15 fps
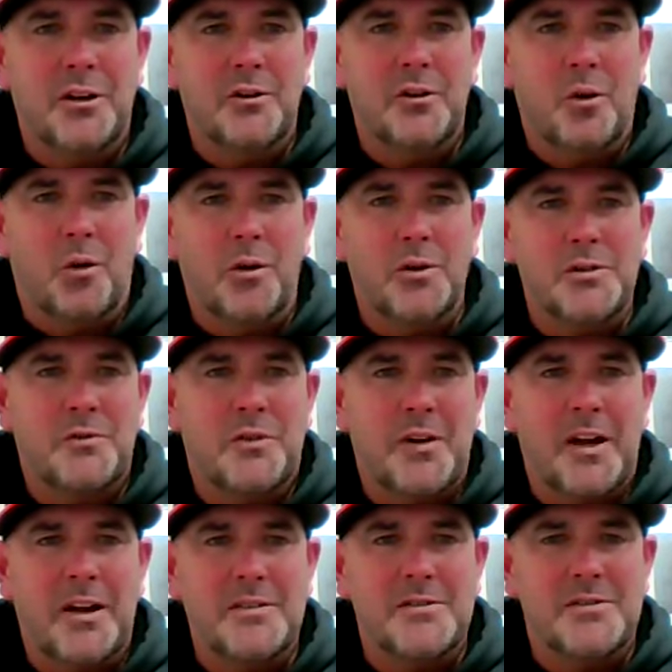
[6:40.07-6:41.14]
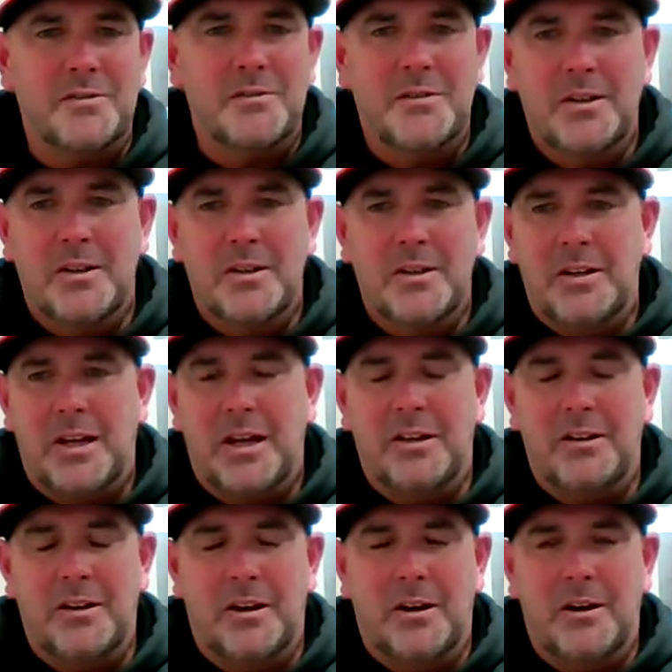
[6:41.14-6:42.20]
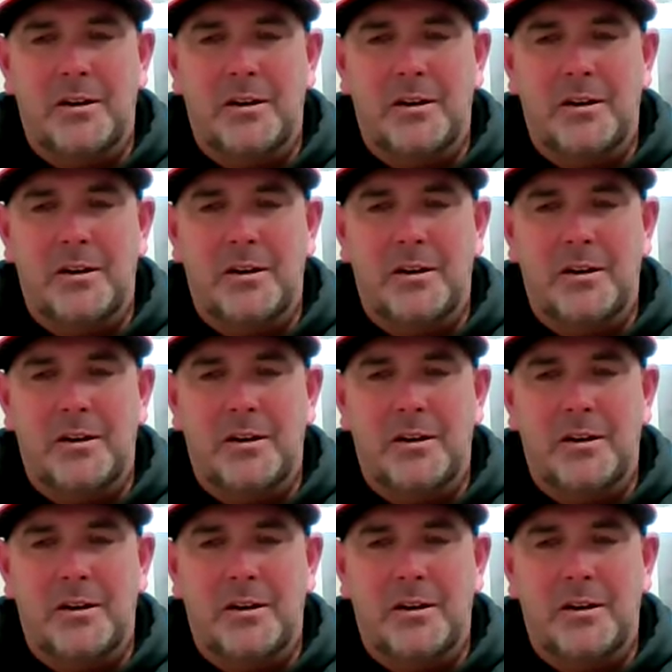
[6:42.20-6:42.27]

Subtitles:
hear the Orioles fans and